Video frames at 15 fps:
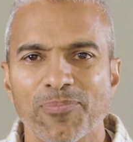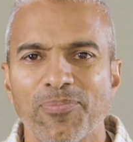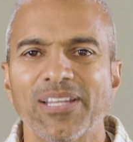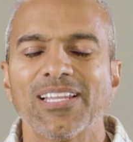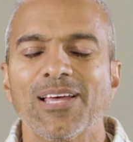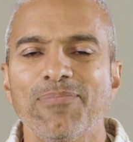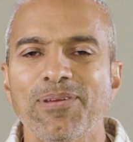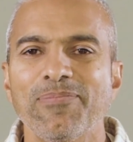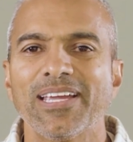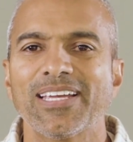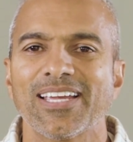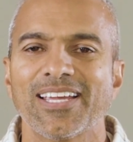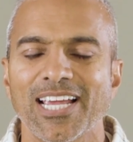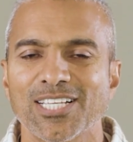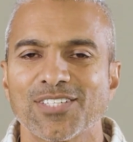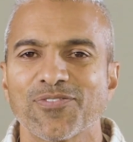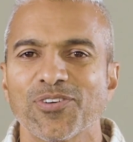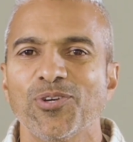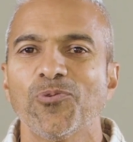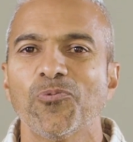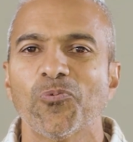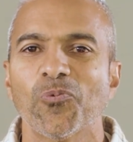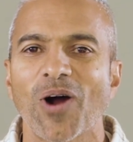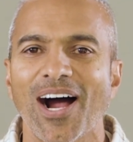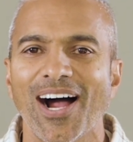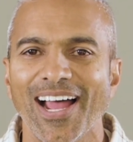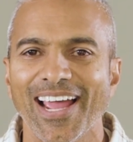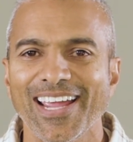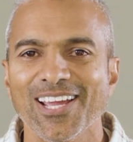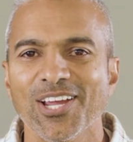But let me make a case for you
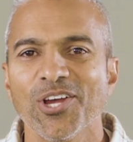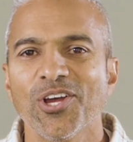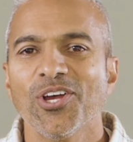why